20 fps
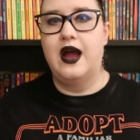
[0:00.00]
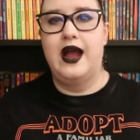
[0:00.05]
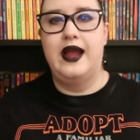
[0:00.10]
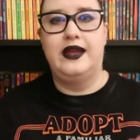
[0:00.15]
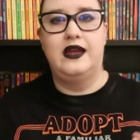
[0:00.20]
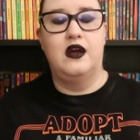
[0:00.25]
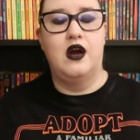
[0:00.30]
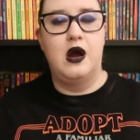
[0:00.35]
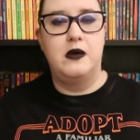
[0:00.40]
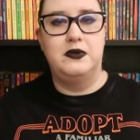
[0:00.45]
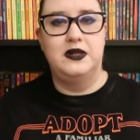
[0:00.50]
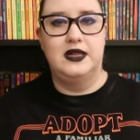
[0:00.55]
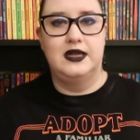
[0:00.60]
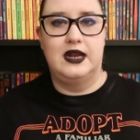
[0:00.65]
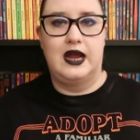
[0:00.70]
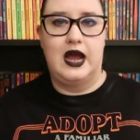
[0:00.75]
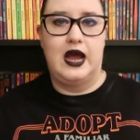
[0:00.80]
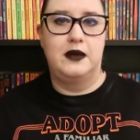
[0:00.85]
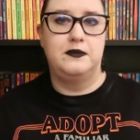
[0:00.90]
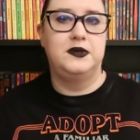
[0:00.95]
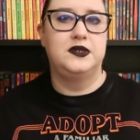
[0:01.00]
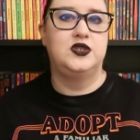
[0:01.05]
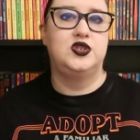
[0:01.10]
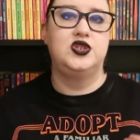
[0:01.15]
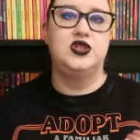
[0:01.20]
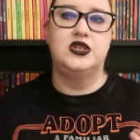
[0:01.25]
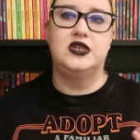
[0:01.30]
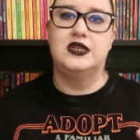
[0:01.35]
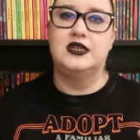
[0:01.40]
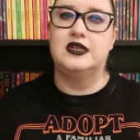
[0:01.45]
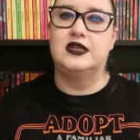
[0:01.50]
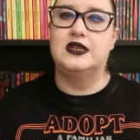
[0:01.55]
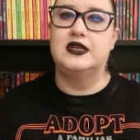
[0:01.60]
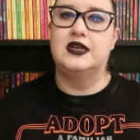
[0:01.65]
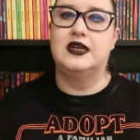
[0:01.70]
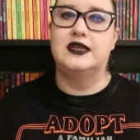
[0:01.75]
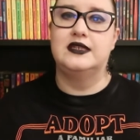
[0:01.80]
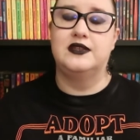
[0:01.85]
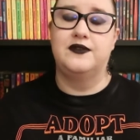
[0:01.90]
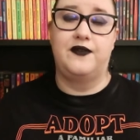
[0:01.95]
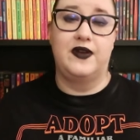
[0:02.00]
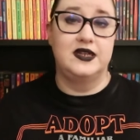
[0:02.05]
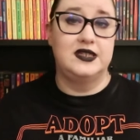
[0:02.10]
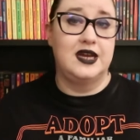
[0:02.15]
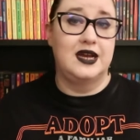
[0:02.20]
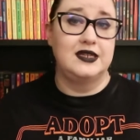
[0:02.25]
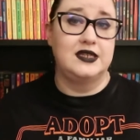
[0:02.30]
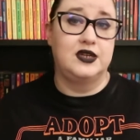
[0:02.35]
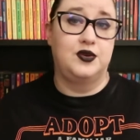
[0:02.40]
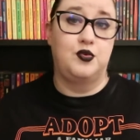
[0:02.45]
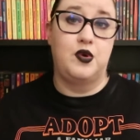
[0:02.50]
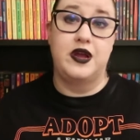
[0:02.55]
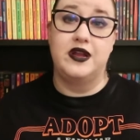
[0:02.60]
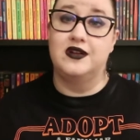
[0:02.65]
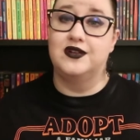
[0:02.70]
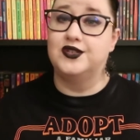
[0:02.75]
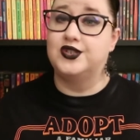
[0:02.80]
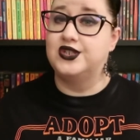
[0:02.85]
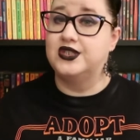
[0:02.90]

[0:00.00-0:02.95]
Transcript: I gobble it up. She is a fantastic writer.